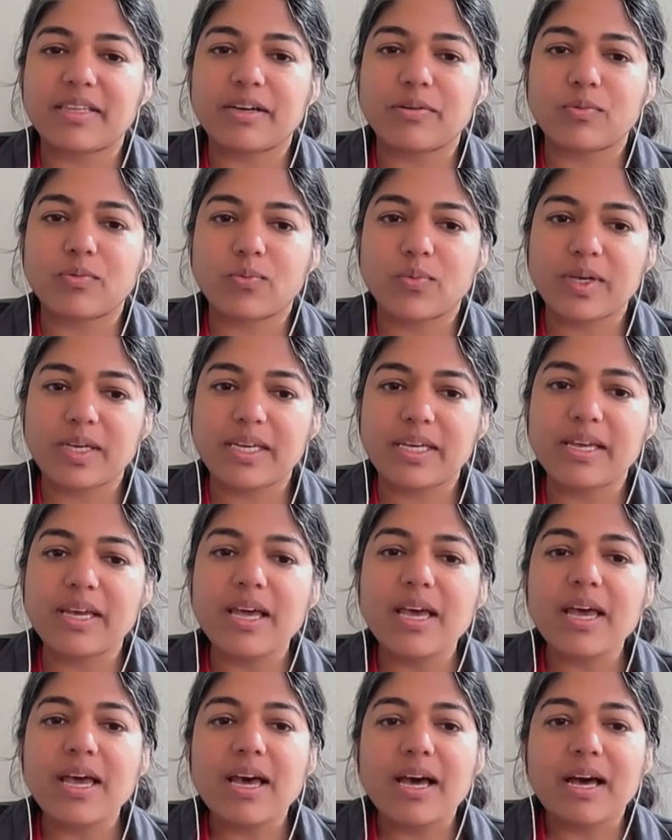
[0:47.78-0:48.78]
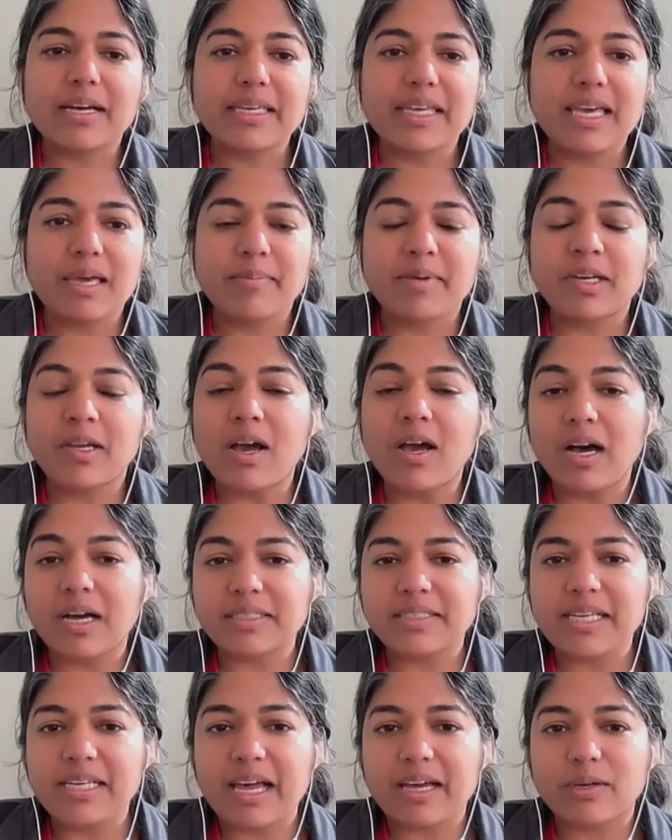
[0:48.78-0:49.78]
that we came in
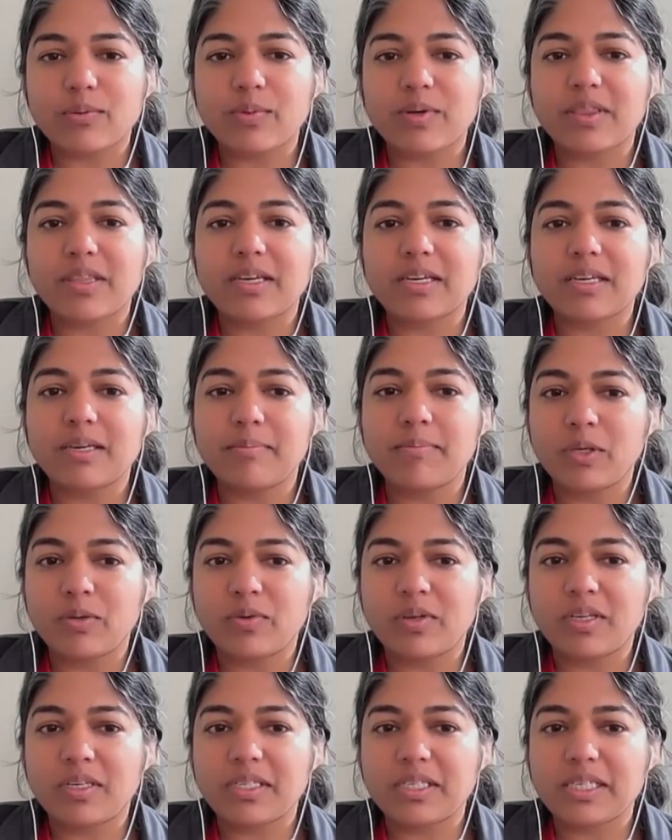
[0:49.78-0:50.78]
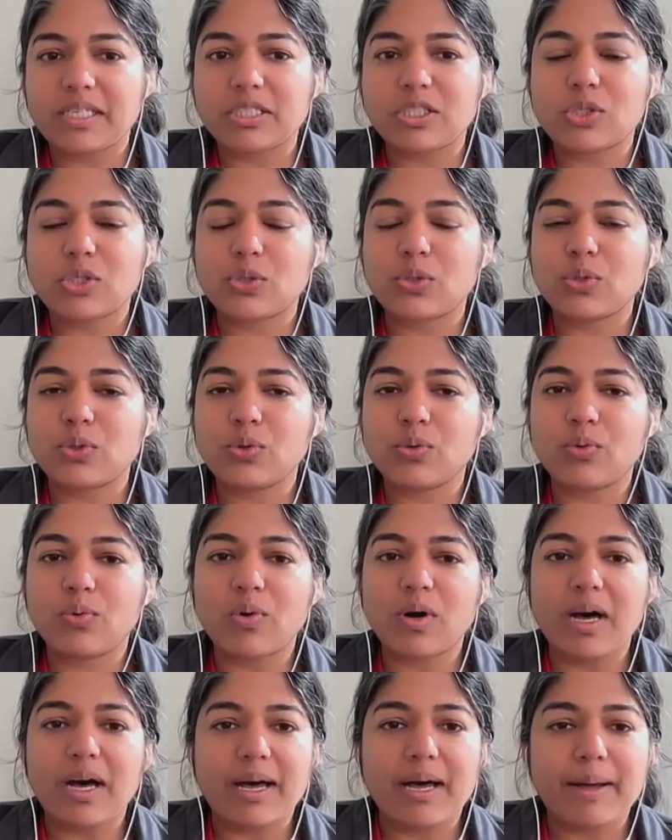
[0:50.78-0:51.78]
contact with the community to